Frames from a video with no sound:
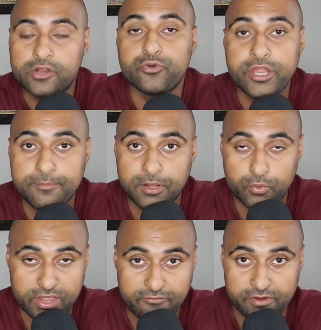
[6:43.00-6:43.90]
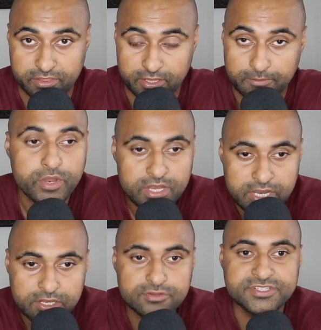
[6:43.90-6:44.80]
agreeable with everything. We
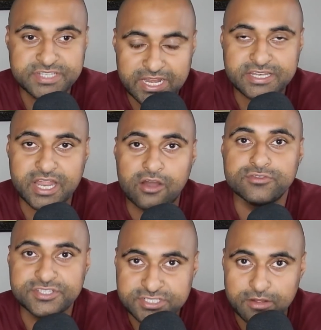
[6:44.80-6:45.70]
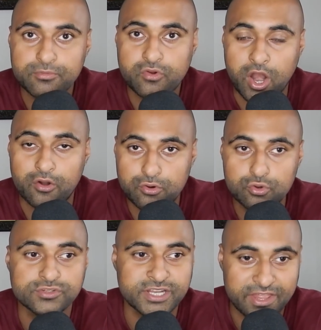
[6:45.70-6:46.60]
need to set down some ground
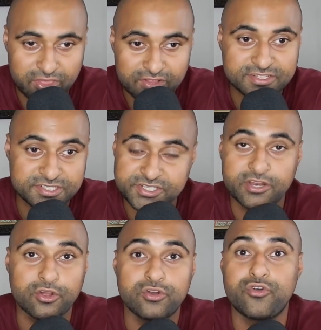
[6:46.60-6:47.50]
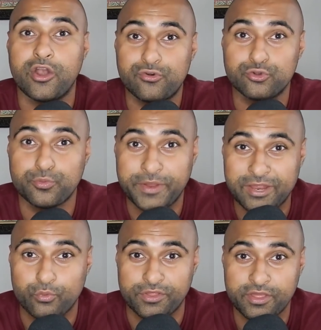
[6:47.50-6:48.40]
rules, and I think this is a good ground rule to
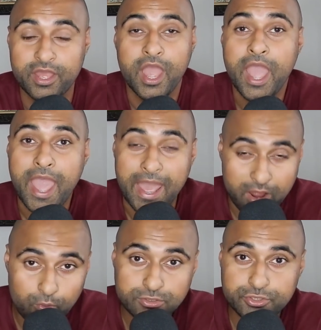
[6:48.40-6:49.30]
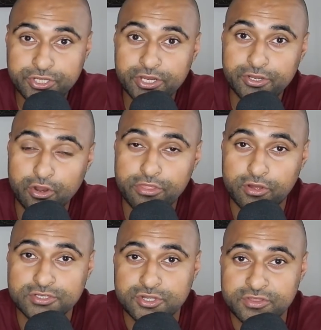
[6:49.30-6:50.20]
begin with. And I want to hear your
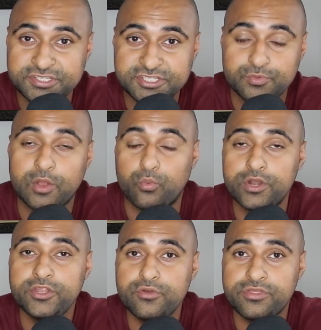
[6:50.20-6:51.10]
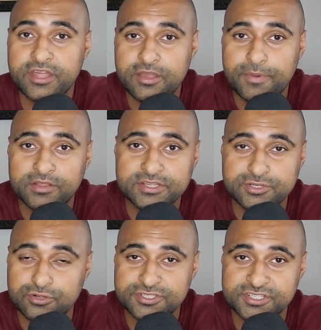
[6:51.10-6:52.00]
thoughts on this as well. What do you think about
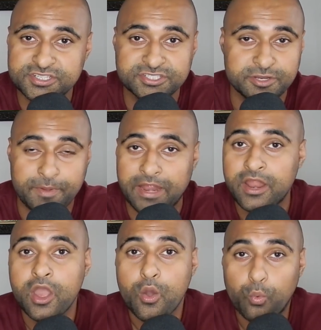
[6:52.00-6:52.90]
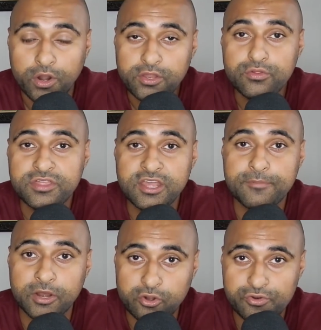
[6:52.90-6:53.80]
this whole Citizenship Act? What do you
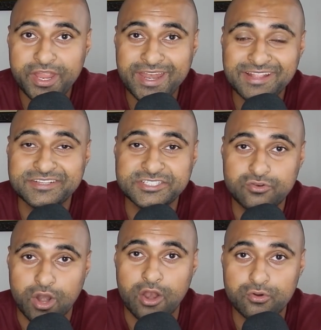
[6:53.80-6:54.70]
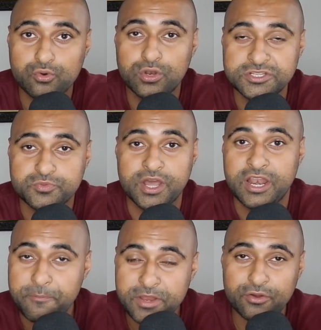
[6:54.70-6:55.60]
think about creating this ground rule as well?
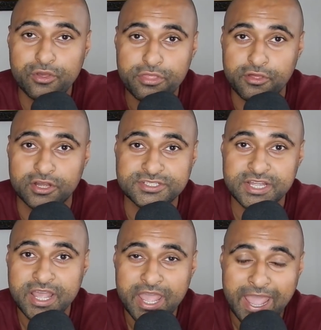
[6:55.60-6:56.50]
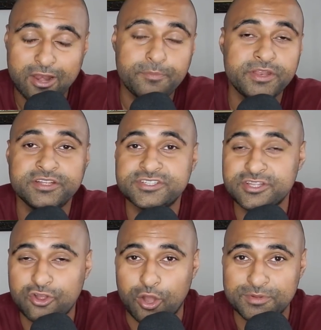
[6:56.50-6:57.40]
Let me know your thoughts and opinions
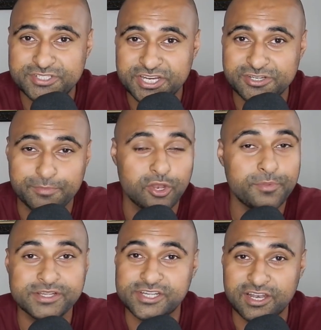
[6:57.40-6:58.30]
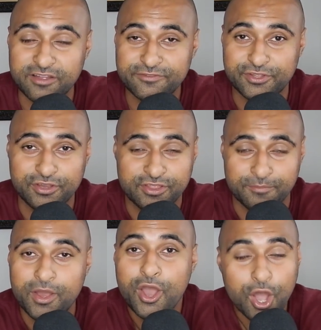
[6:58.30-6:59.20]
in the comment section below, because I'd love to hear
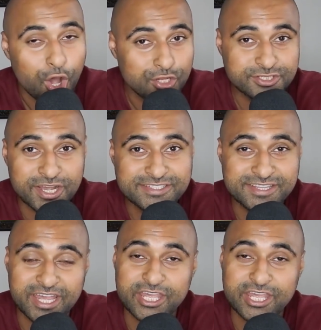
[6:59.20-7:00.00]
them. Also, guys,